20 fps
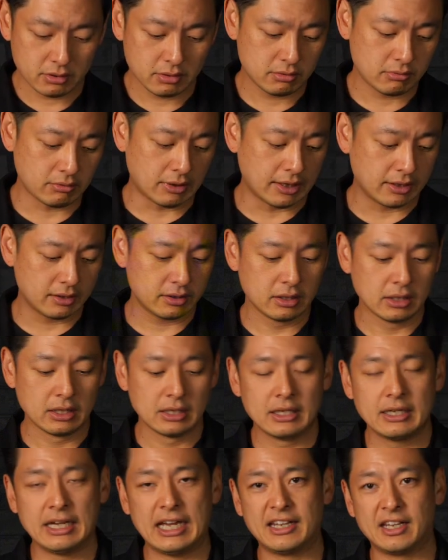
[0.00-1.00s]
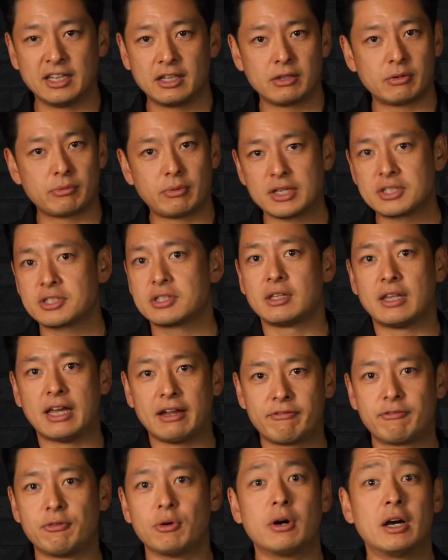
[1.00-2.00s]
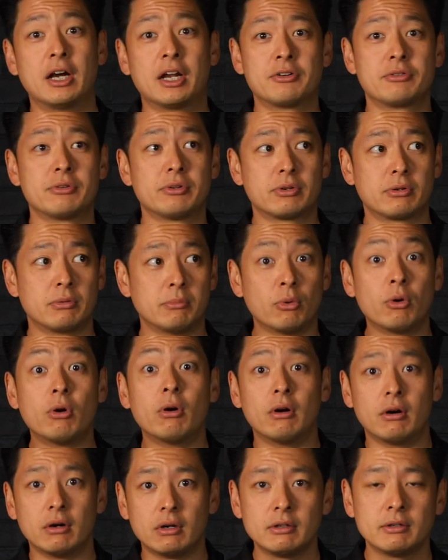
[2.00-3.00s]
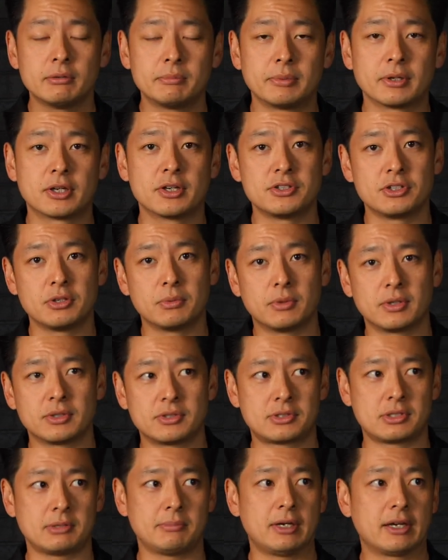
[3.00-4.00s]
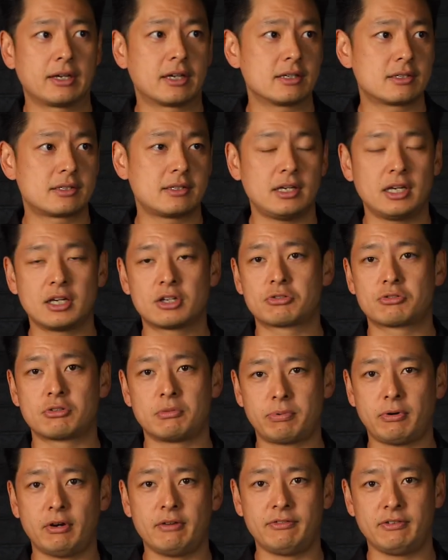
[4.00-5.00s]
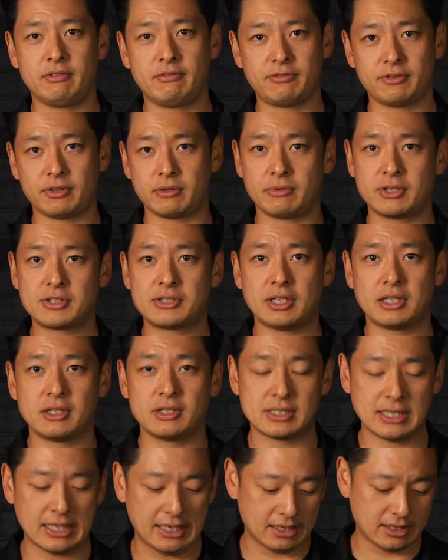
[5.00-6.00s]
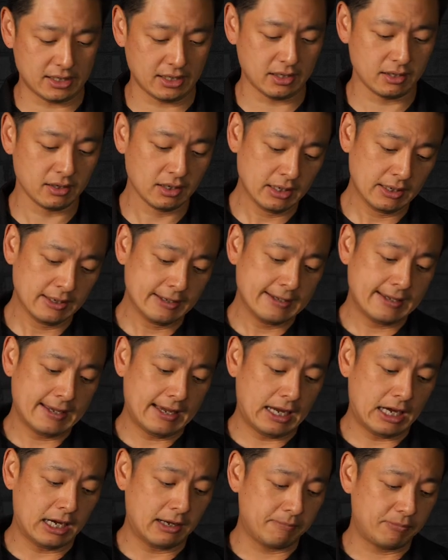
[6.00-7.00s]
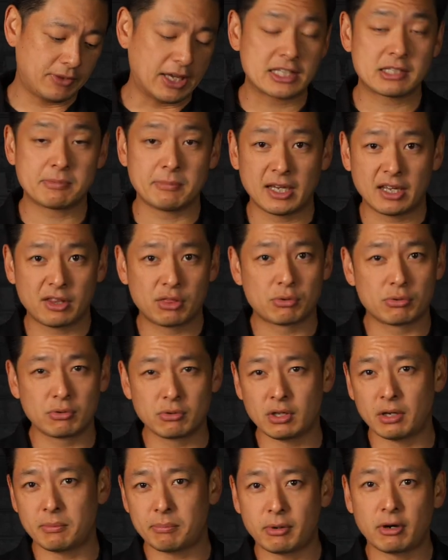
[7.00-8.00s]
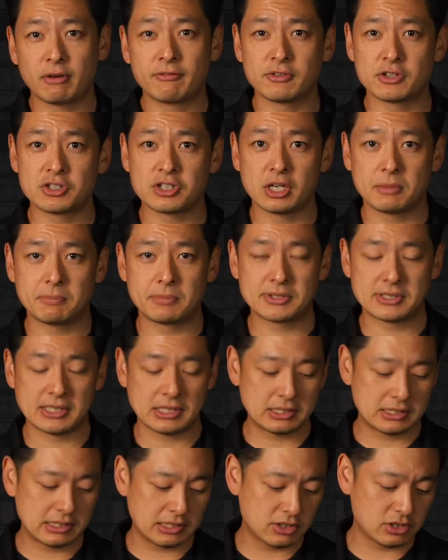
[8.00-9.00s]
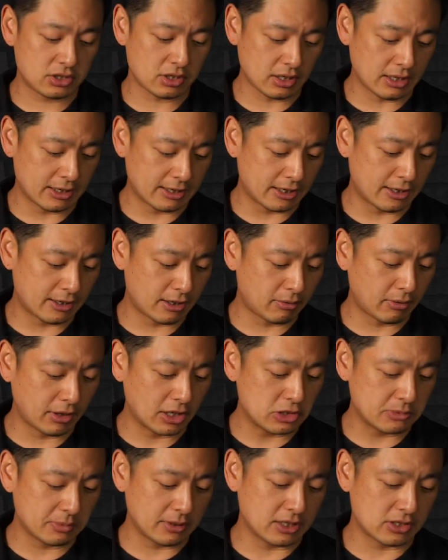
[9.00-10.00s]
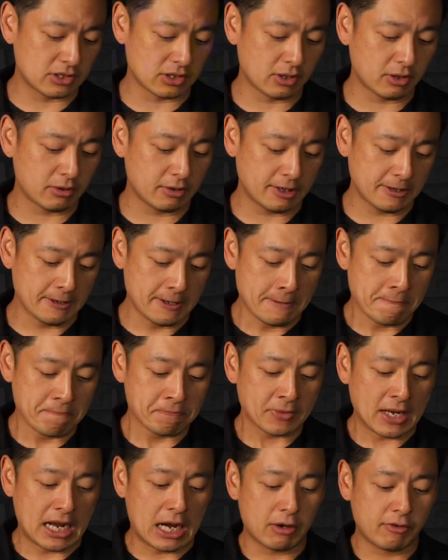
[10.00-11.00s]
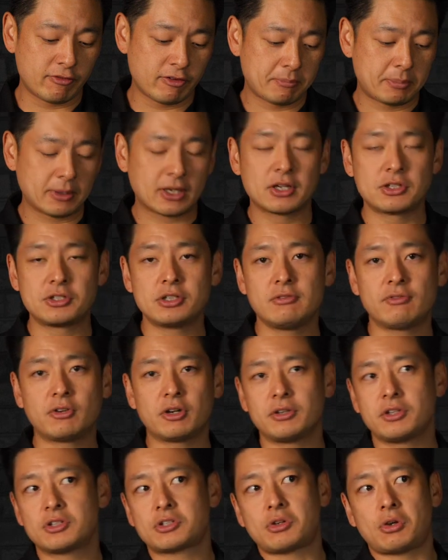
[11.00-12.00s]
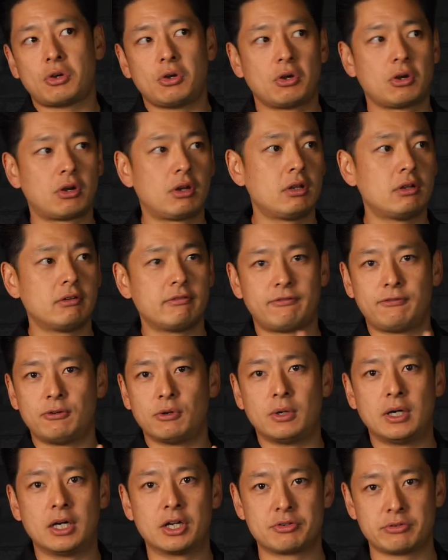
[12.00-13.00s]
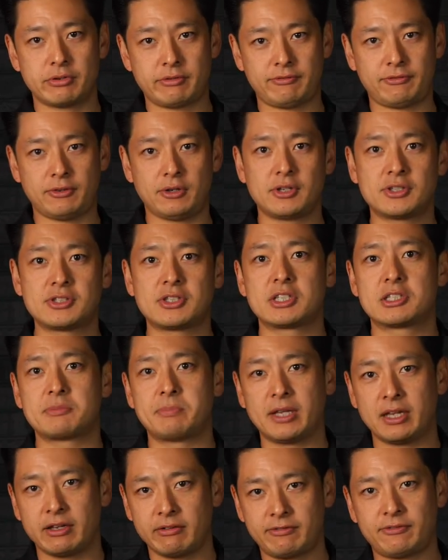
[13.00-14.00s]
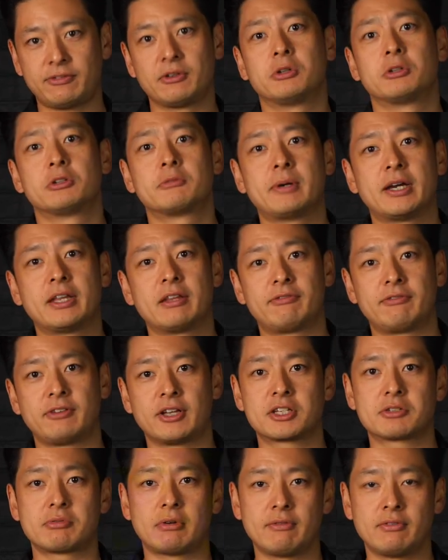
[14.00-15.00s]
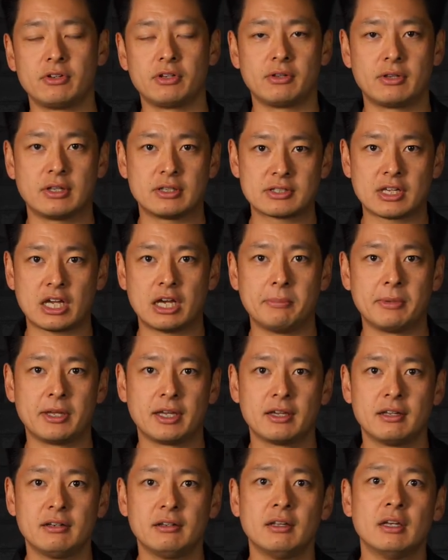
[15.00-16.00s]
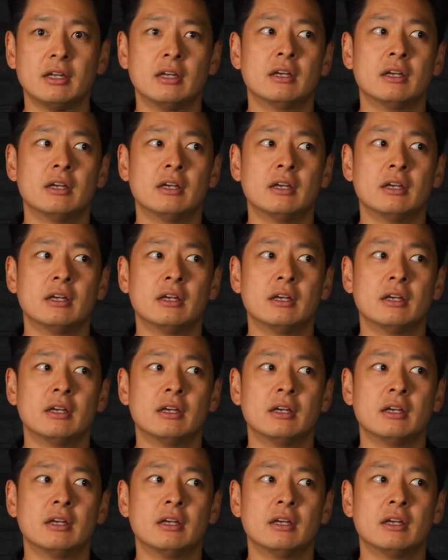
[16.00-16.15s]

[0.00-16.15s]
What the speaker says: right? And then the rest of that 400 or more, because you want some, extra profit for the risk that you're taking, that's made through that profit share percentage arrangement as an owner. However, because you've got this hurdle of 400 first that's being filled by the flex revenue that's coming in,